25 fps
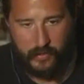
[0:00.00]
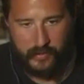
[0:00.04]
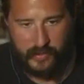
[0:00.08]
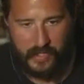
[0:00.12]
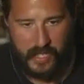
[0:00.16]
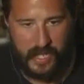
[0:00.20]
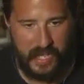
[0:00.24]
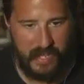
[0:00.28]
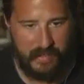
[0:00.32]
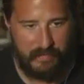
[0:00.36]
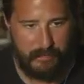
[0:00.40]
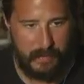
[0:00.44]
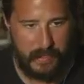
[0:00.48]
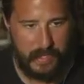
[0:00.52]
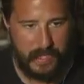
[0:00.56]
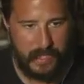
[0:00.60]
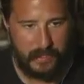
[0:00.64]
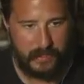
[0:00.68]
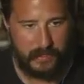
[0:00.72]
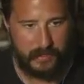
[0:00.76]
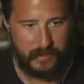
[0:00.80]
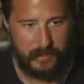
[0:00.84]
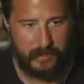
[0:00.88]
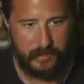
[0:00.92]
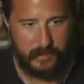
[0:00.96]
the
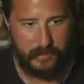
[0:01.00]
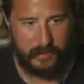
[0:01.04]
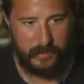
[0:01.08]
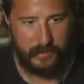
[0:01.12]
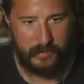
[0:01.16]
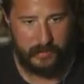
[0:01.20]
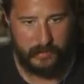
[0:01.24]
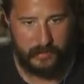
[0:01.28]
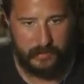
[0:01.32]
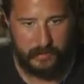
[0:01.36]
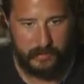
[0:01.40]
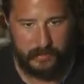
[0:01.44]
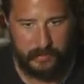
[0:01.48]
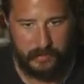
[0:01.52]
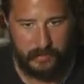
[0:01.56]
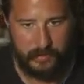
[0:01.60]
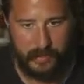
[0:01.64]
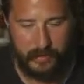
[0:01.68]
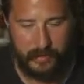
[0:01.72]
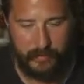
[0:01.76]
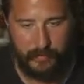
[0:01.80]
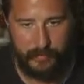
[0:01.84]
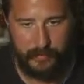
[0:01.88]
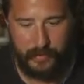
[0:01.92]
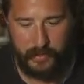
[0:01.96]
halfback.
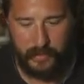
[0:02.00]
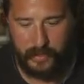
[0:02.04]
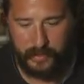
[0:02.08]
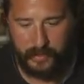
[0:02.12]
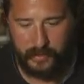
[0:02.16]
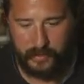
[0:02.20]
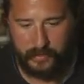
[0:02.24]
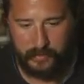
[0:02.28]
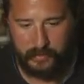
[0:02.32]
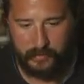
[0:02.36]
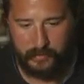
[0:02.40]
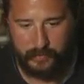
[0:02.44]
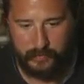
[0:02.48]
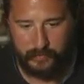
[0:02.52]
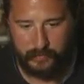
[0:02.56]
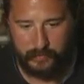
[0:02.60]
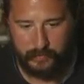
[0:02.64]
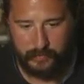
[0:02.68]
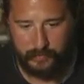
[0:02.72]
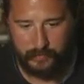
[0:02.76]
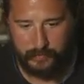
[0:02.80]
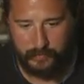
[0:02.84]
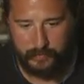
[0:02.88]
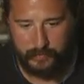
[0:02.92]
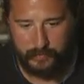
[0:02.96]
I feel like
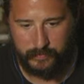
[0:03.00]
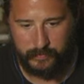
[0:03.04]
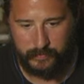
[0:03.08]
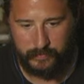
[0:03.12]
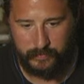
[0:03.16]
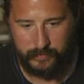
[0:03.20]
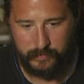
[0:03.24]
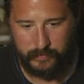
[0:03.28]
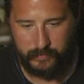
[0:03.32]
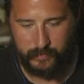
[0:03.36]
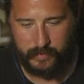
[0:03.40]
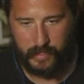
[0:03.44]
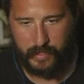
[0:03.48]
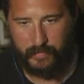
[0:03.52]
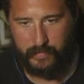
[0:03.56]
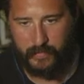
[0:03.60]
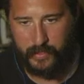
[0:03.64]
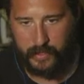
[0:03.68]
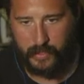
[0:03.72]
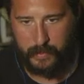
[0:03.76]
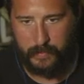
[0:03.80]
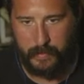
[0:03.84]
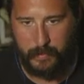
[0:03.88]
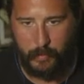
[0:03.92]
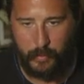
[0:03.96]
I feel like
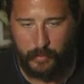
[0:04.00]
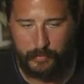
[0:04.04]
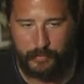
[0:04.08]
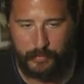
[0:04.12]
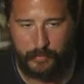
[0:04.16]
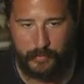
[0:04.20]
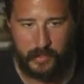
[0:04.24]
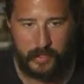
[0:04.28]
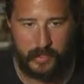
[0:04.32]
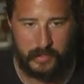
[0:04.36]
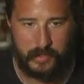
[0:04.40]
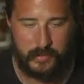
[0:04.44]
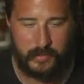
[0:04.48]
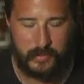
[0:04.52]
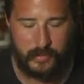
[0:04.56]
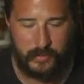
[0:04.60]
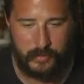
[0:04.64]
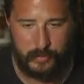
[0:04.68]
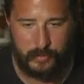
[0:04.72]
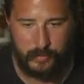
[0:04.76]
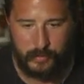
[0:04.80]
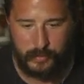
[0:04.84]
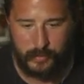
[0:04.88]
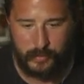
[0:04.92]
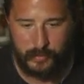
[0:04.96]
it'd be more fun
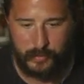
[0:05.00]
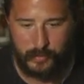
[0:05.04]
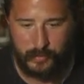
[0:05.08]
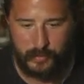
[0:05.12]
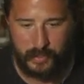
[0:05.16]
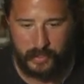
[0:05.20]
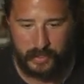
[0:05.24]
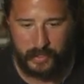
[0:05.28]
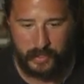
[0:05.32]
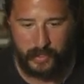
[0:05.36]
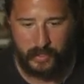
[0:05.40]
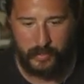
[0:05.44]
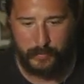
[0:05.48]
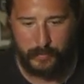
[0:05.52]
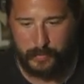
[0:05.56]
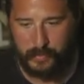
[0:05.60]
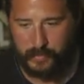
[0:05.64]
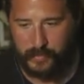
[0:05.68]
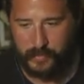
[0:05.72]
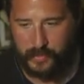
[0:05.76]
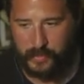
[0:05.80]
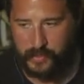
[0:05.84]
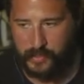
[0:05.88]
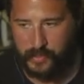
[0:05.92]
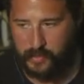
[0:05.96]
to do like other
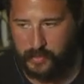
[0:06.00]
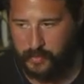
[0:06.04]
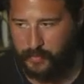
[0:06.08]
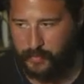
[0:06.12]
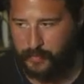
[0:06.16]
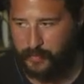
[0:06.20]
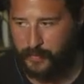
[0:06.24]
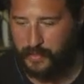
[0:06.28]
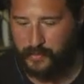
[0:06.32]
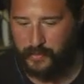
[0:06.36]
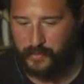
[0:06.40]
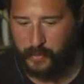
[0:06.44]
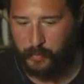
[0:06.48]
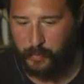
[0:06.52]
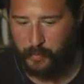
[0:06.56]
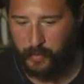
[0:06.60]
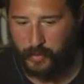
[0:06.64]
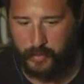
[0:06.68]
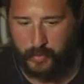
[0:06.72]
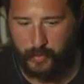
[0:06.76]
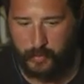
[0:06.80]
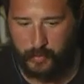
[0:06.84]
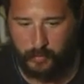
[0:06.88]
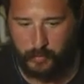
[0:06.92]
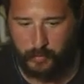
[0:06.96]
positions. Eventually, I want
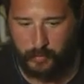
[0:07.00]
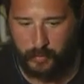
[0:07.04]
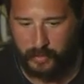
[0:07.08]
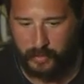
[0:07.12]
to do a, a